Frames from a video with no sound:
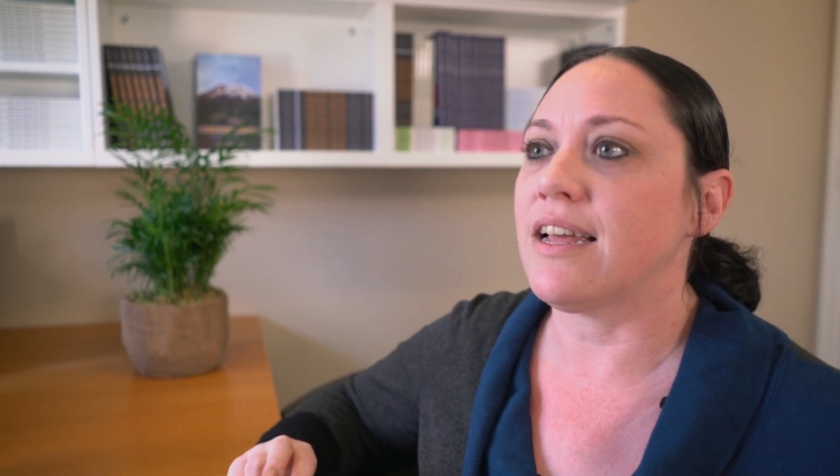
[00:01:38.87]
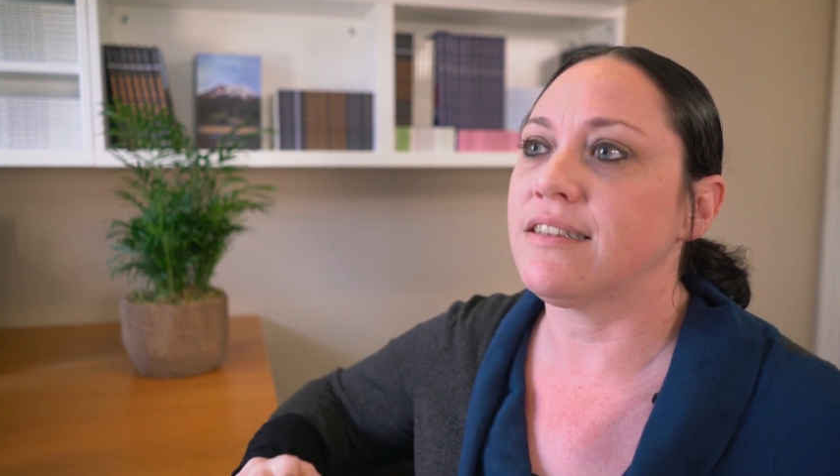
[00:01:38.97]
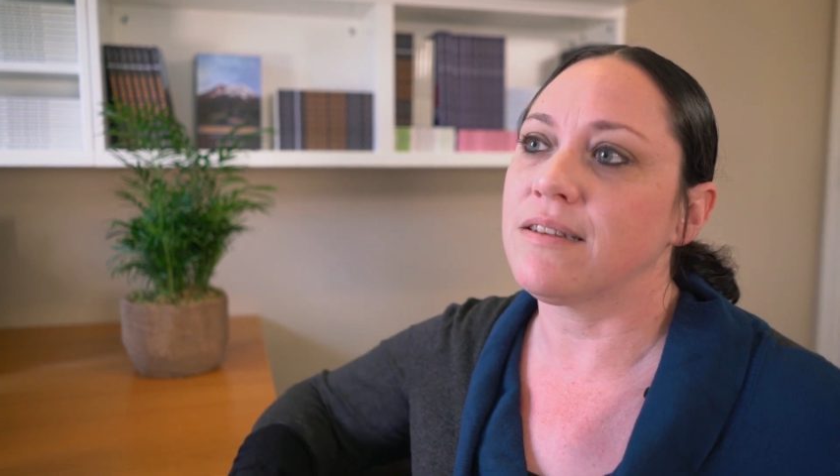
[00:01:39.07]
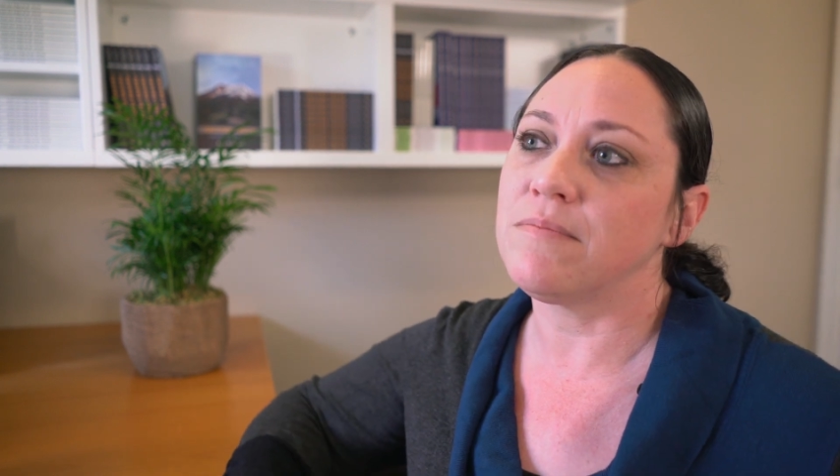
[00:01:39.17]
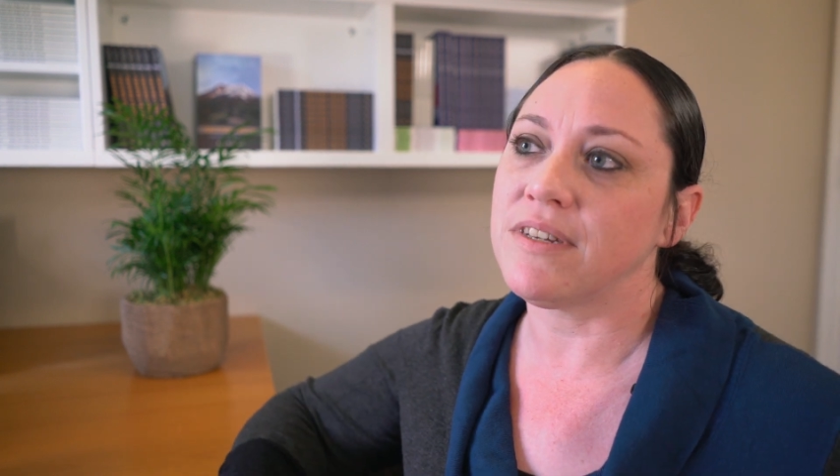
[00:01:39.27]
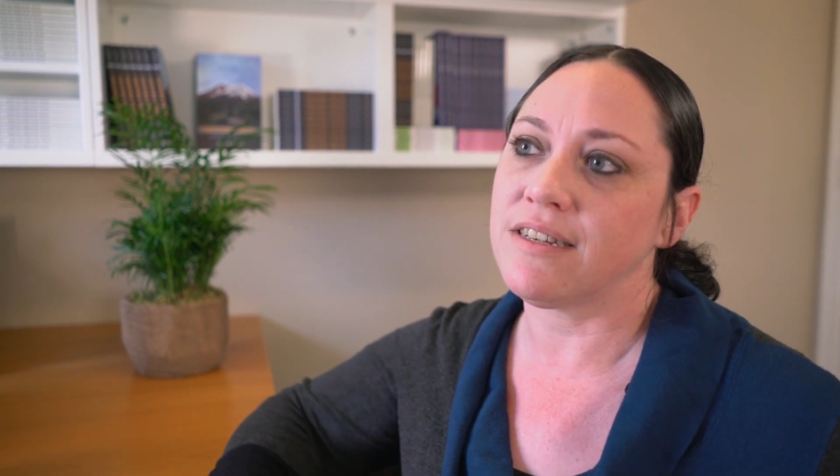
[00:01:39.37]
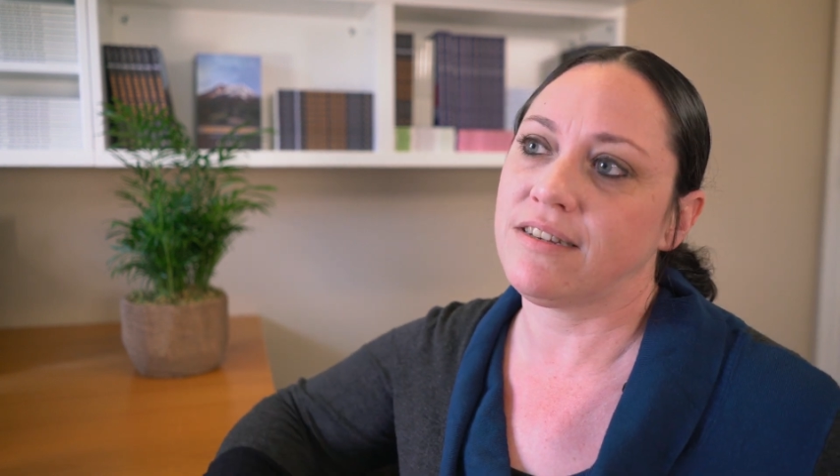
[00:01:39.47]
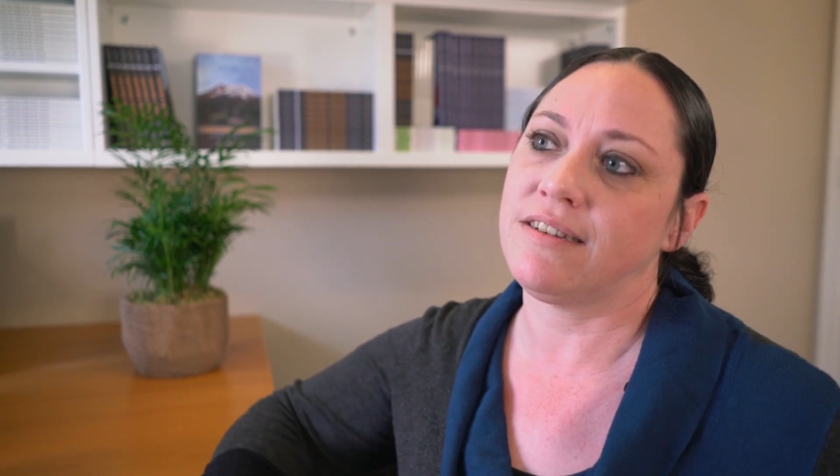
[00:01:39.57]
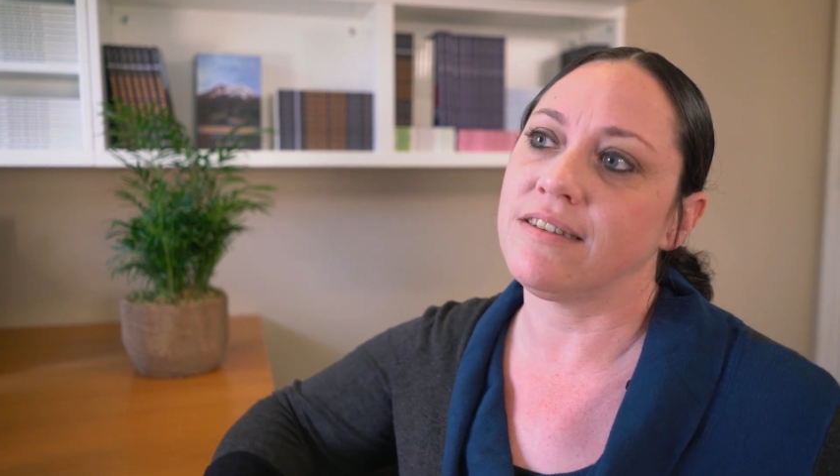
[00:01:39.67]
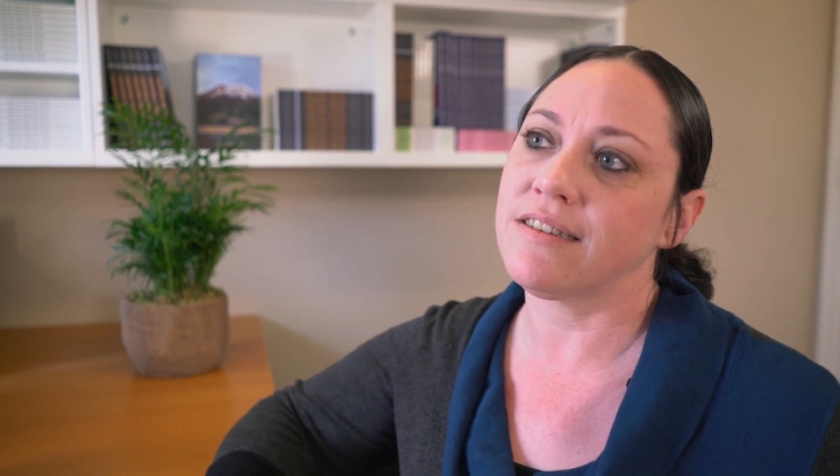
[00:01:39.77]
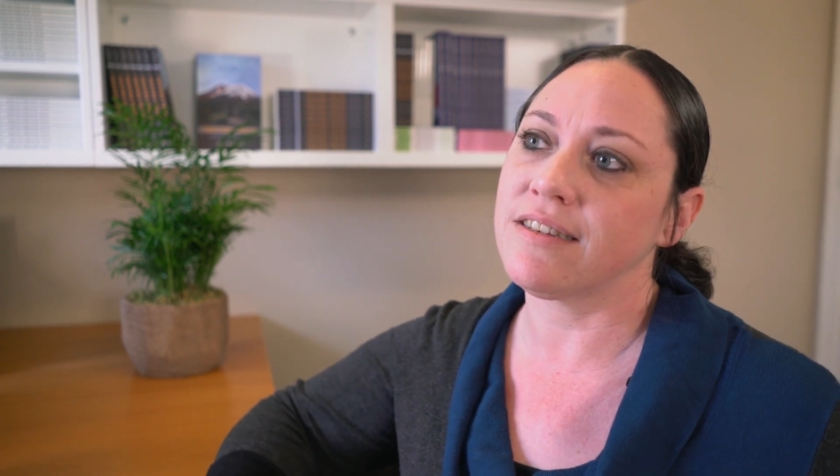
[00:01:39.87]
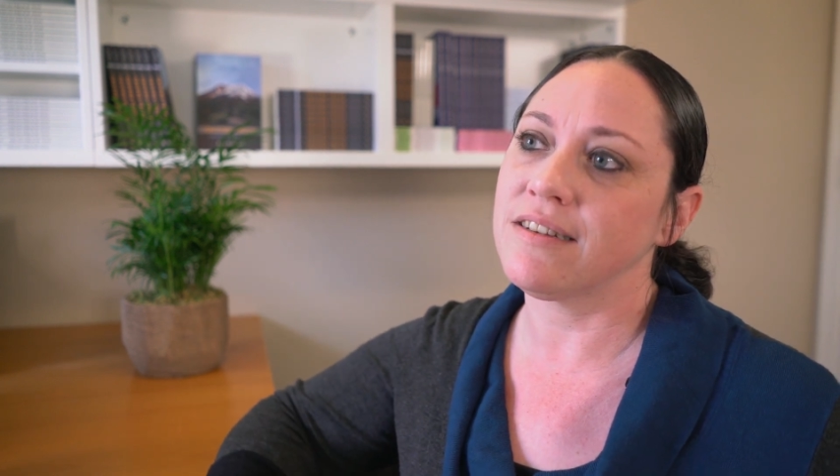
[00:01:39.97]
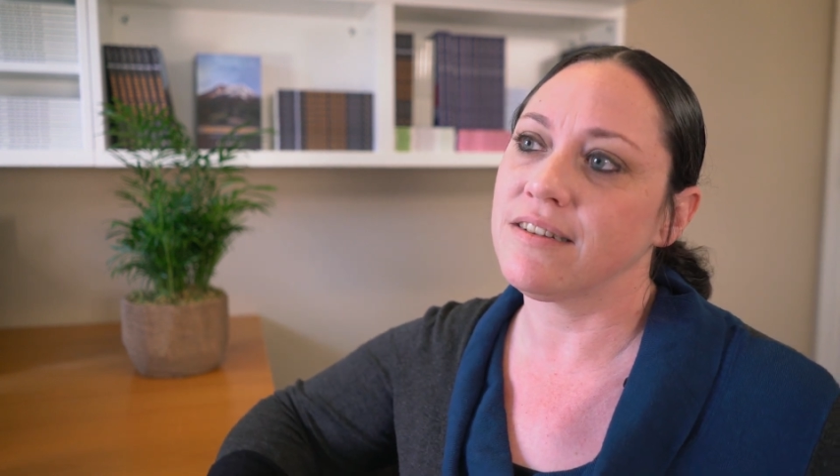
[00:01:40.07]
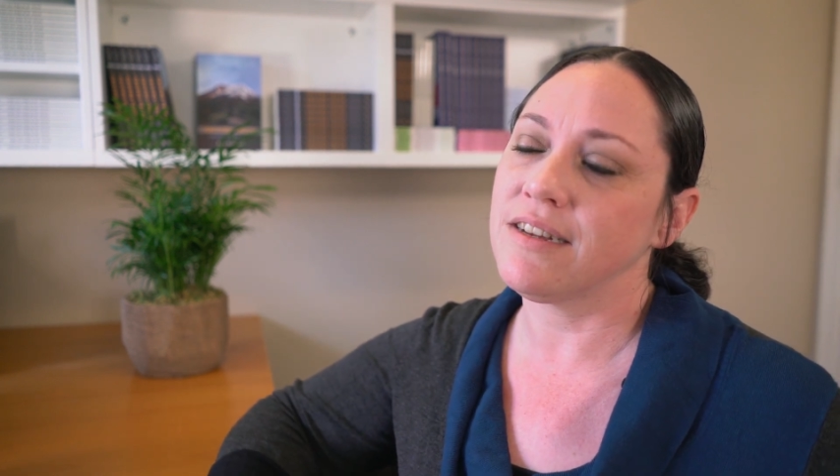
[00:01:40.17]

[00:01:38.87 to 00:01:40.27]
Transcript: at some distance